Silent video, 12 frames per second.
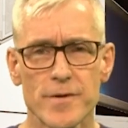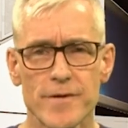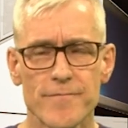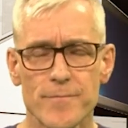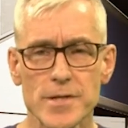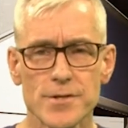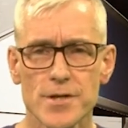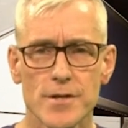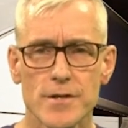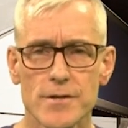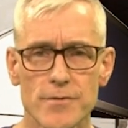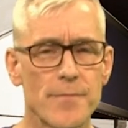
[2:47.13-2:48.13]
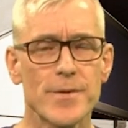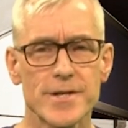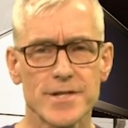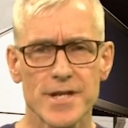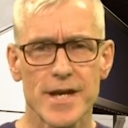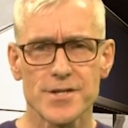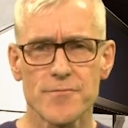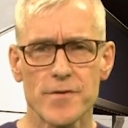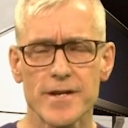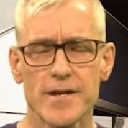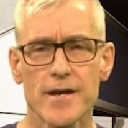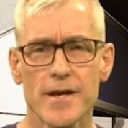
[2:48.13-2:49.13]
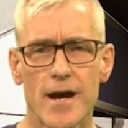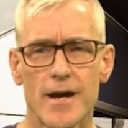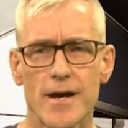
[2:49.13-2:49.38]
We've built a great big test rig